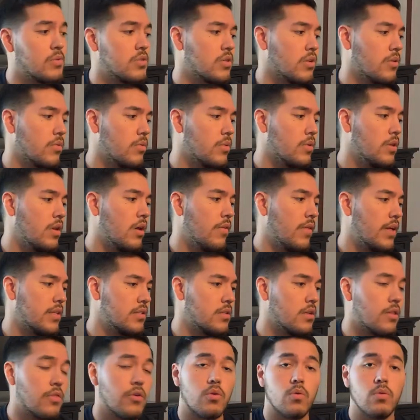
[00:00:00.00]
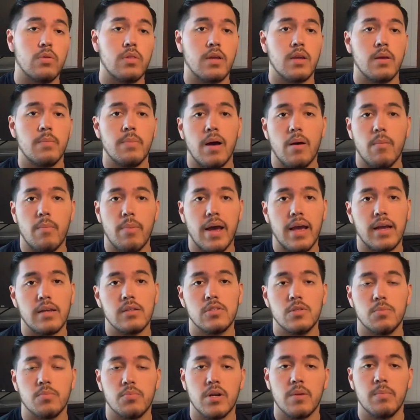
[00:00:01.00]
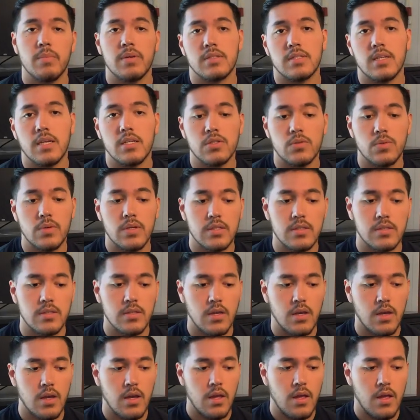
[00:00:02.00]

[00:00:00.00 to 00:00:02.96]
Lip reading: So, you know, that's another cool thing about buying Supreme accessories.